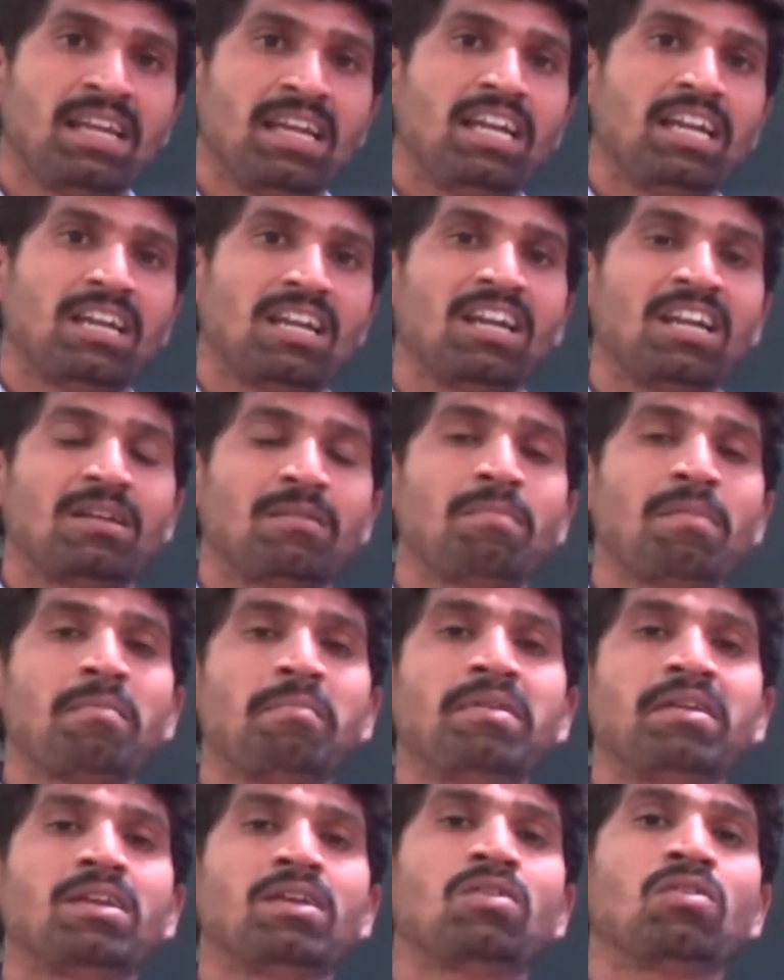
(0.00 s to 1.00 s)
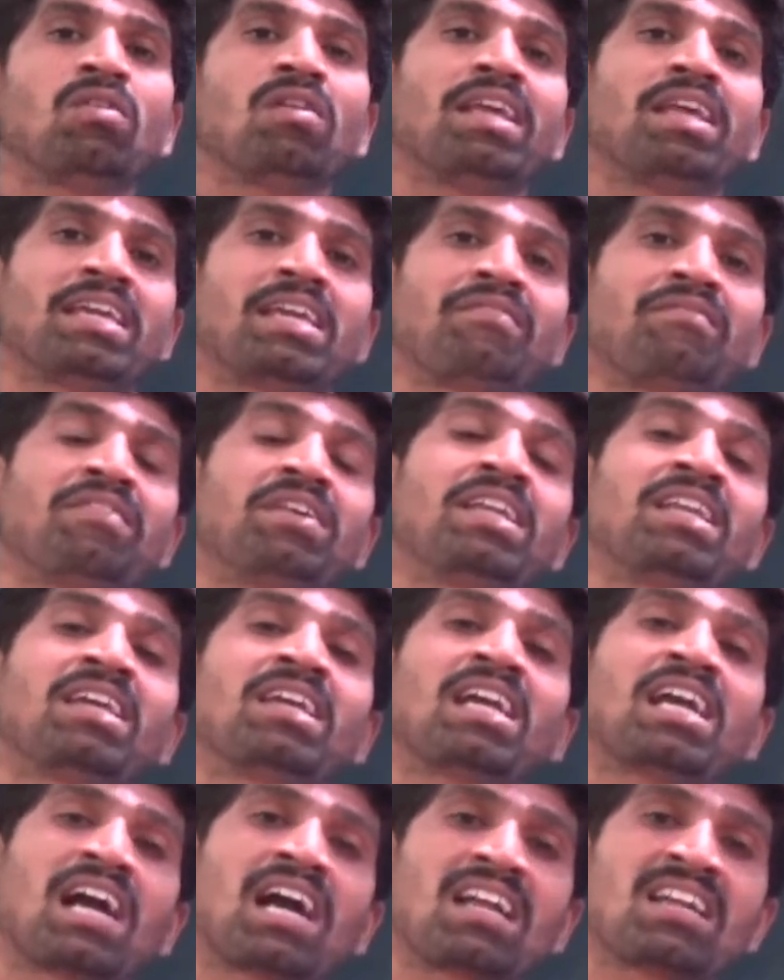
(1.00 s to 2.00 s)
it may be like
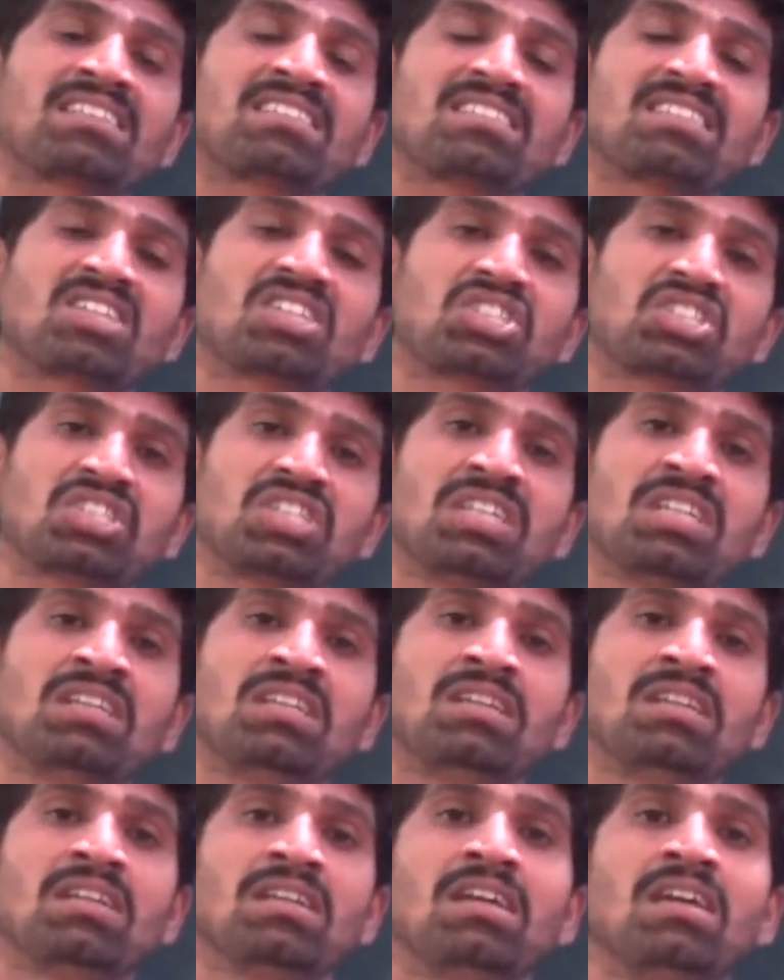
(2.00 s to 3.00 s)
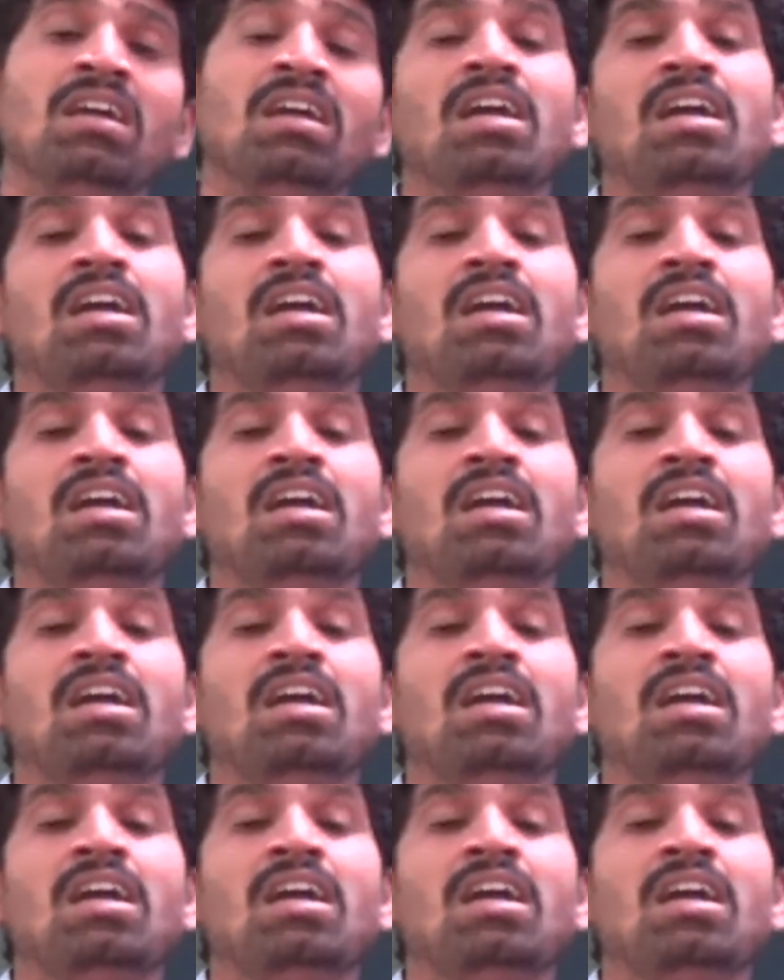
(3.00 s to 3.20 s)
in construction,